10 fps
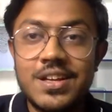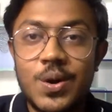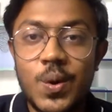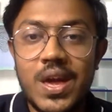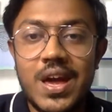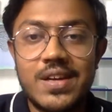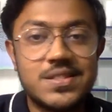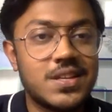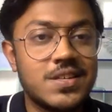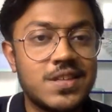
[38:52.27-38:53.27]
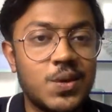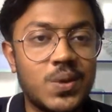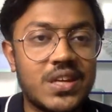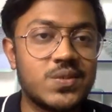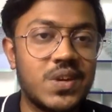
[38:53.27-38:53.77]
Okay guys, see you
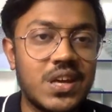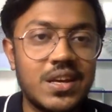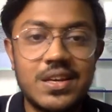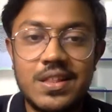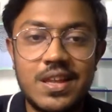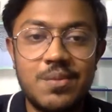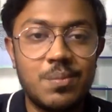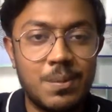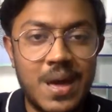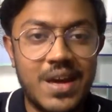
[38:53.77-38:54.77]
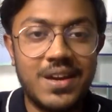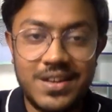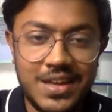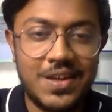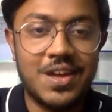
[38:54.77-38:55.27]
next weekend. Till then, bye bye,
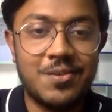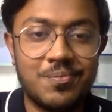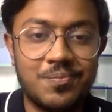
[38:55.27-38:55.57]
take care.